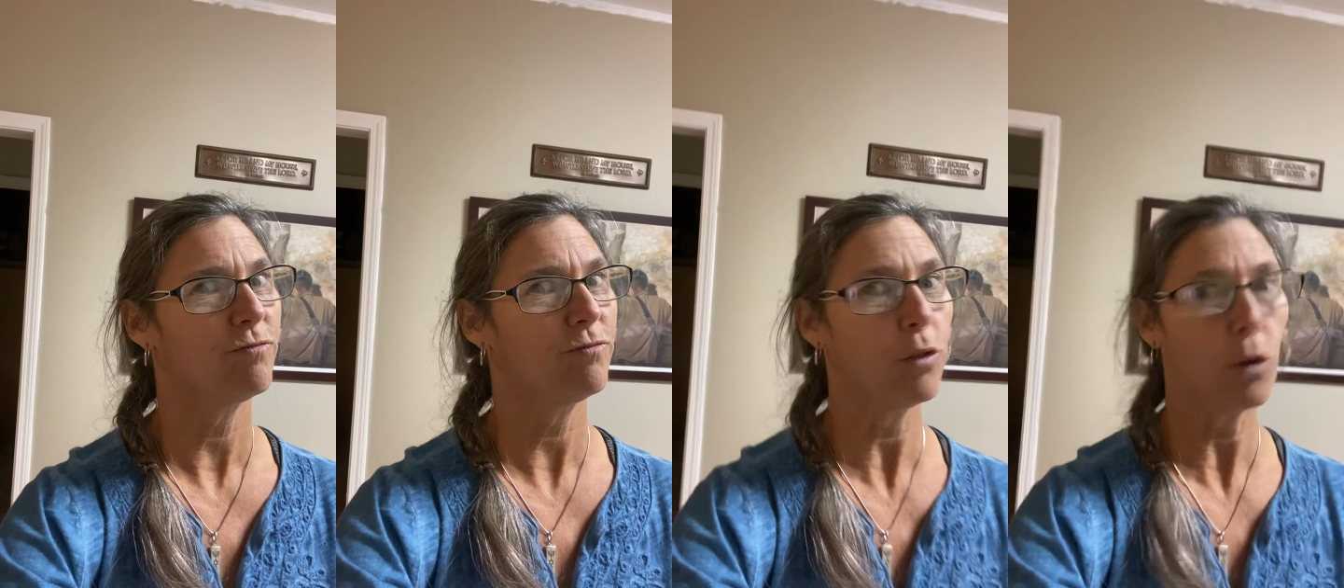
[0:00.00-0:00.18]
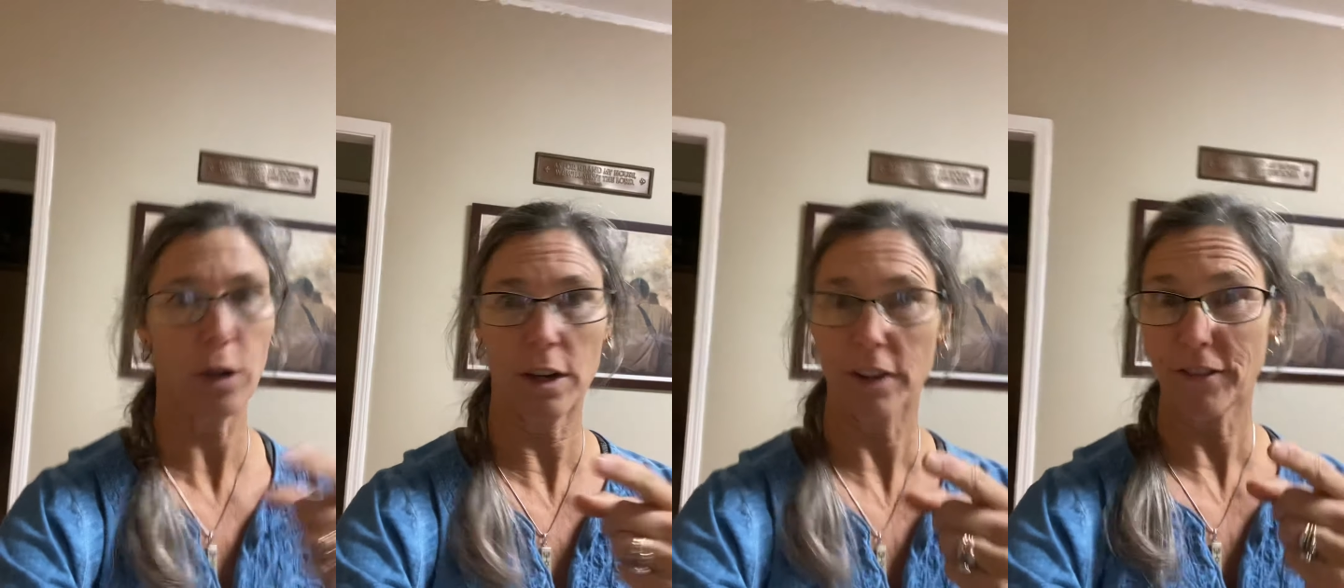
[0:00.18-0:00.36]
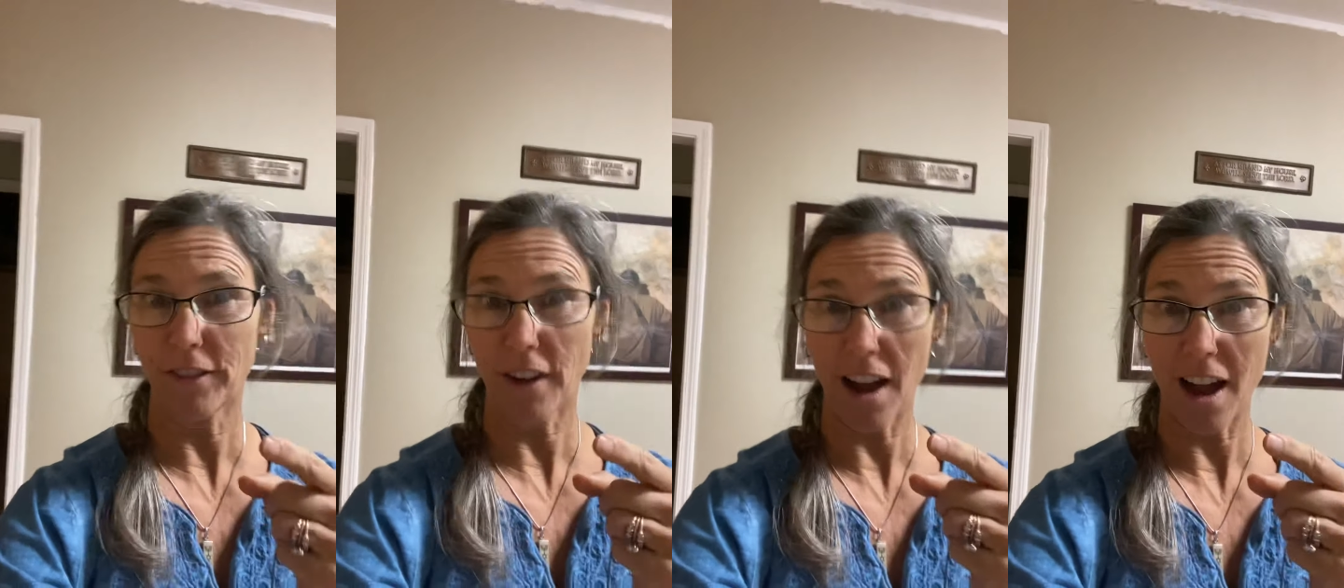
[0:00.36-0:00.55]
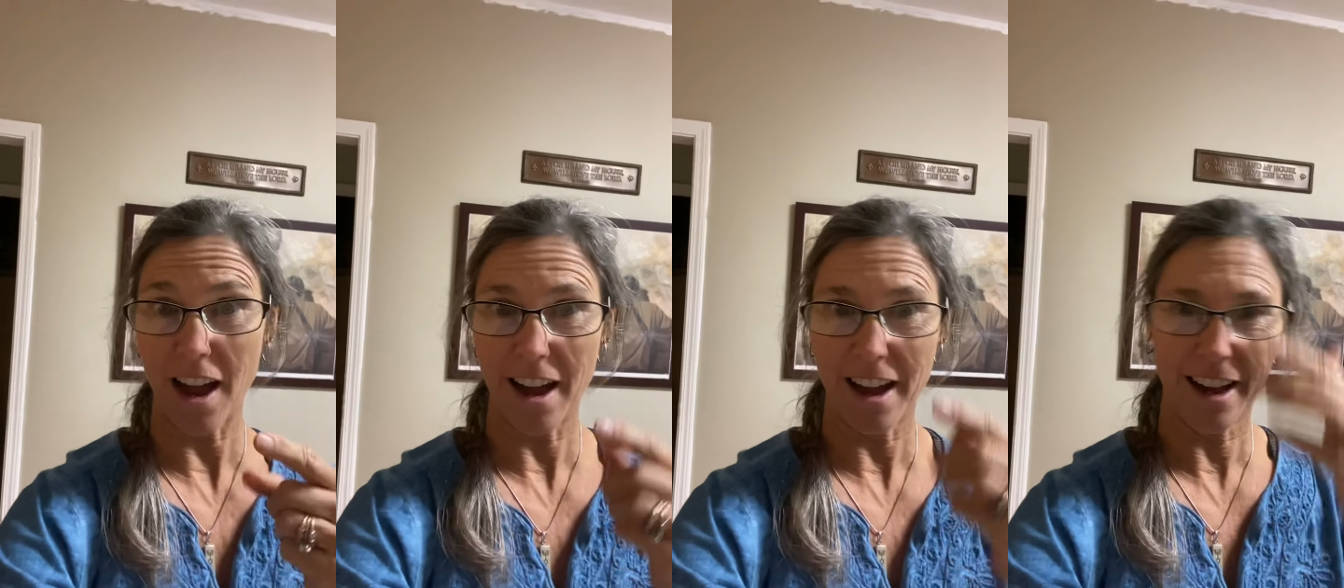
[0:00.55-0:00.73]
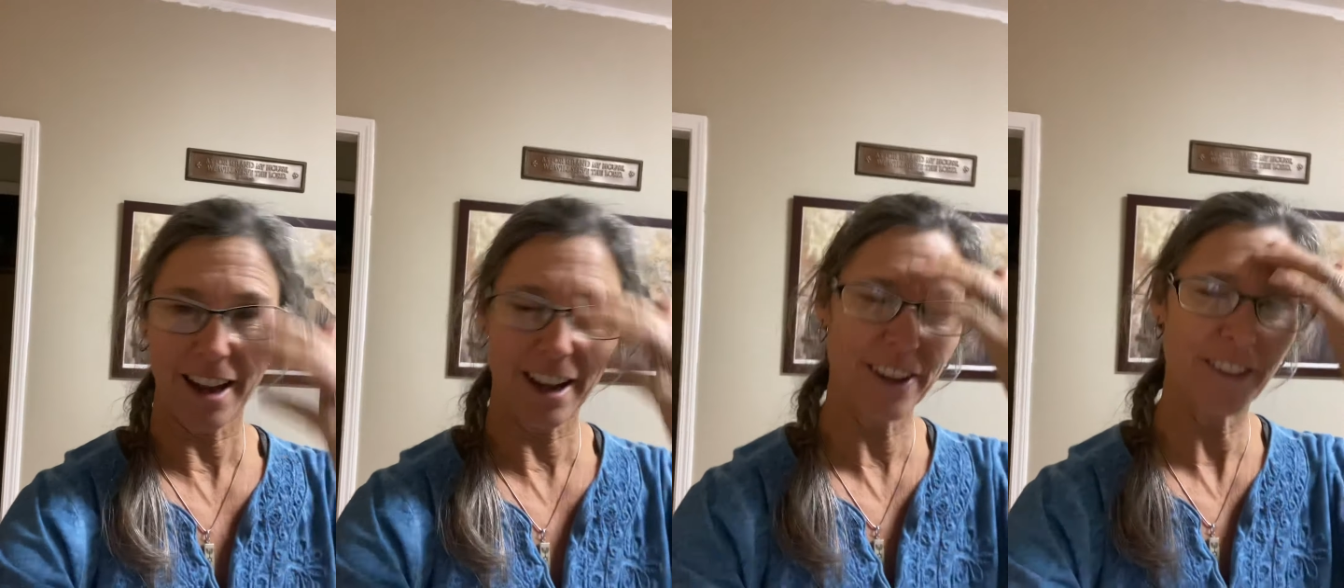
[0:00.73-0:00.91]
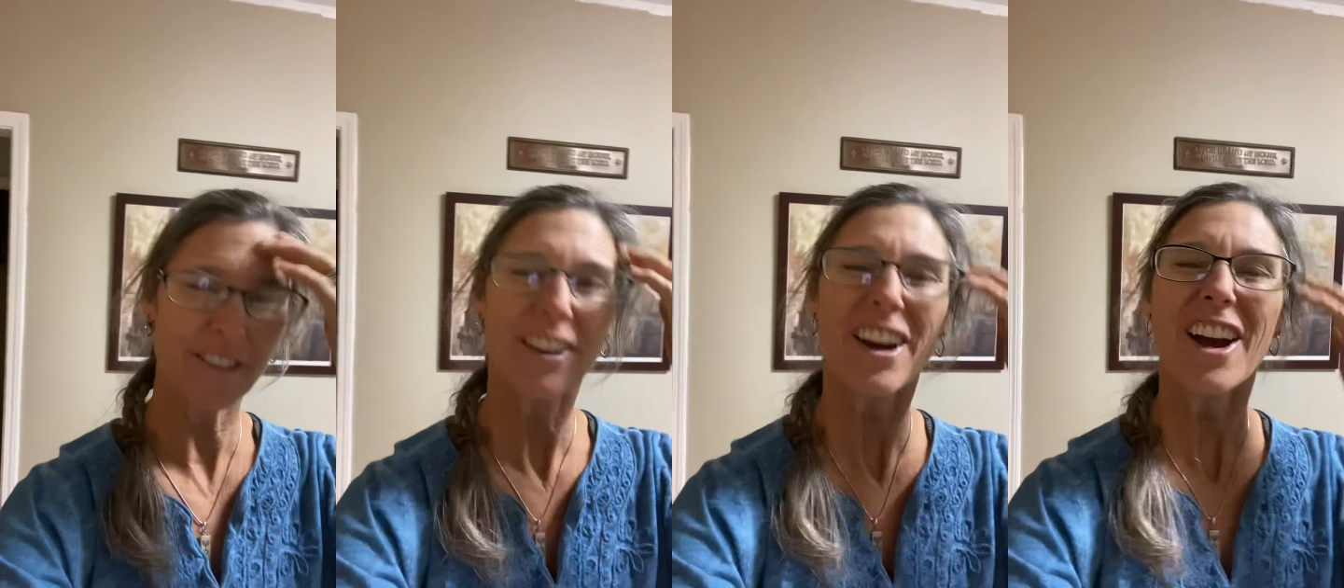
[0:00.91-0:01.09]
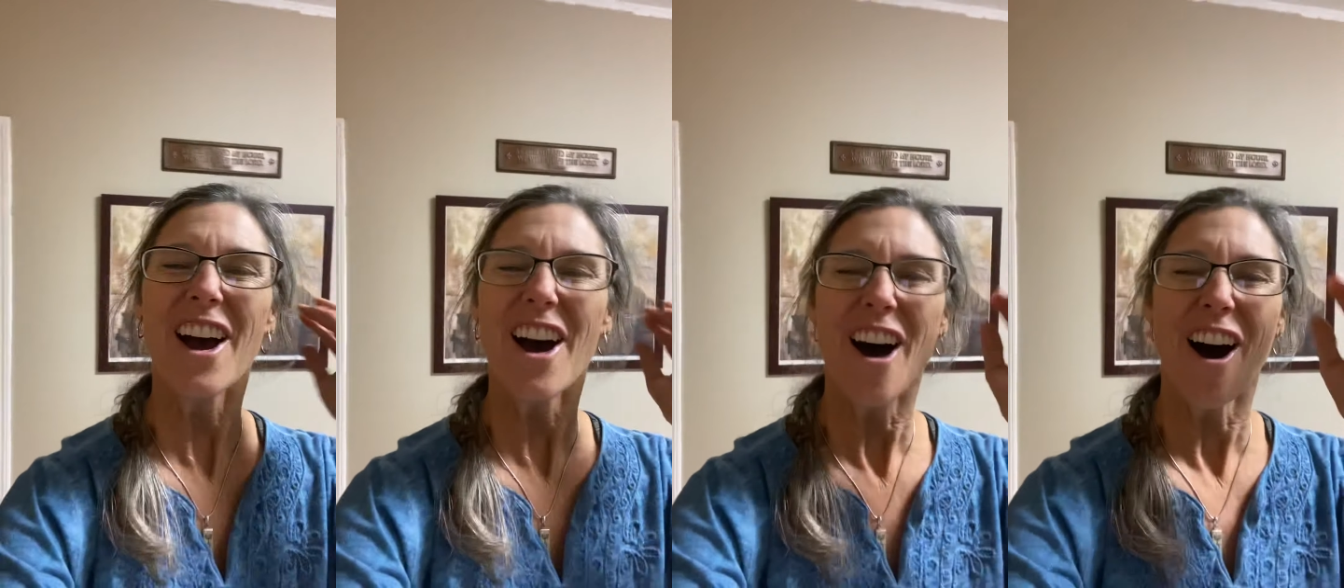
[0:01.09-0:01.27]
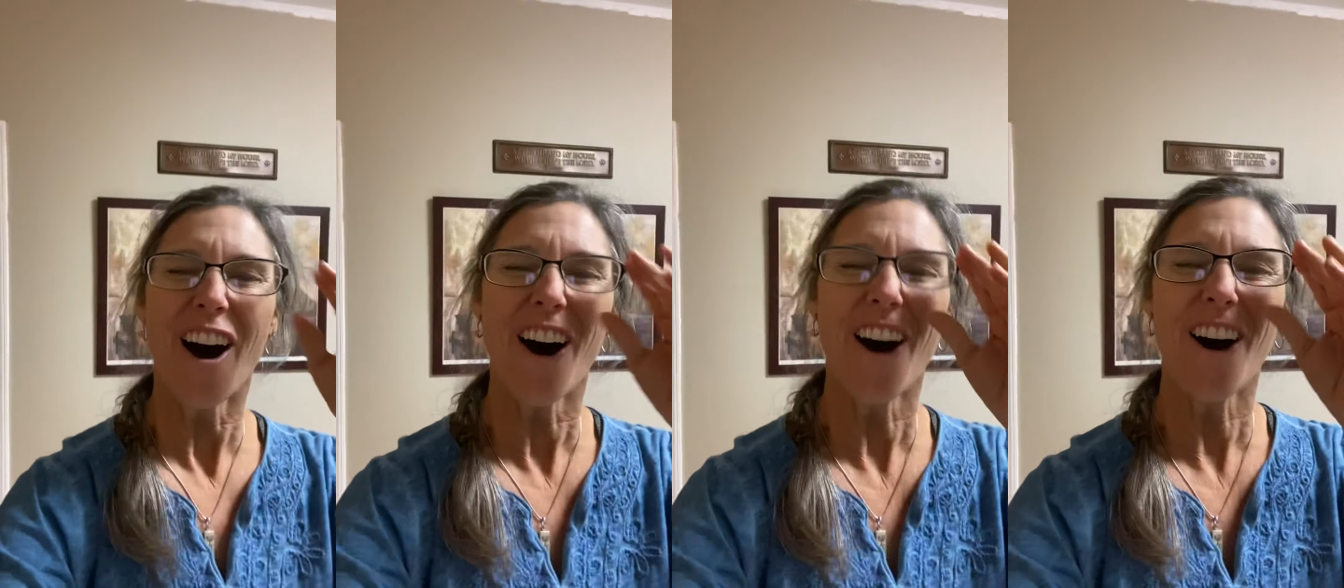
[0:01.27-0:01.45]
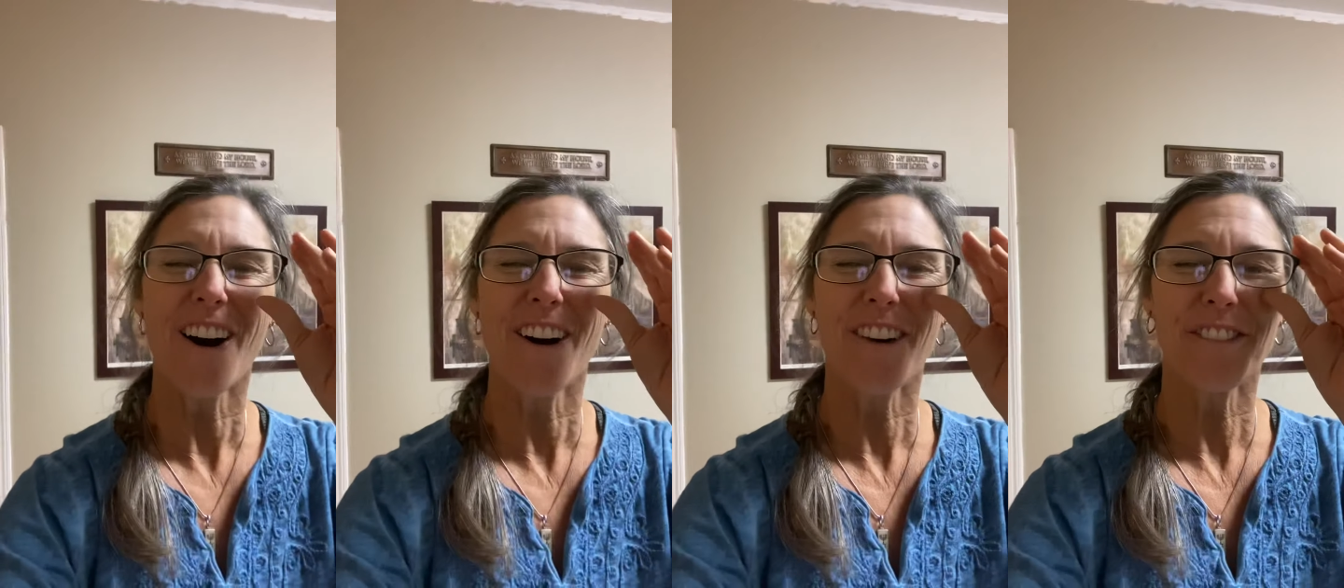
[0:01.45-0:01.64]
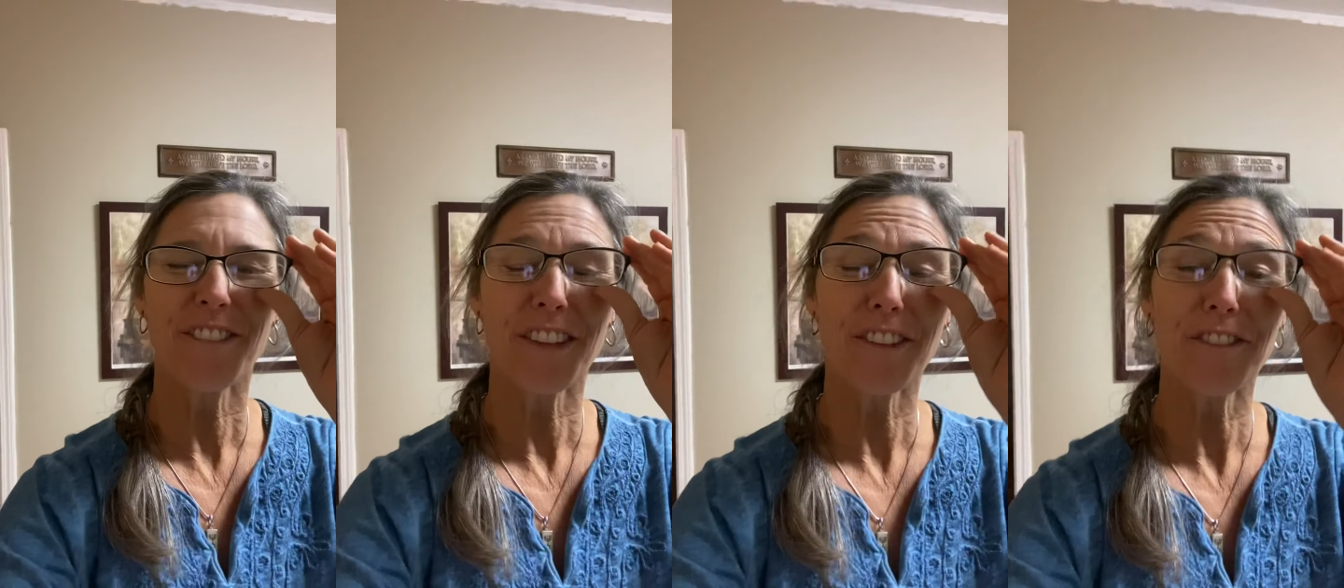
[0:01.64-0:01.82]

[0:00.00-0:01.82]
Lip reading: 45 of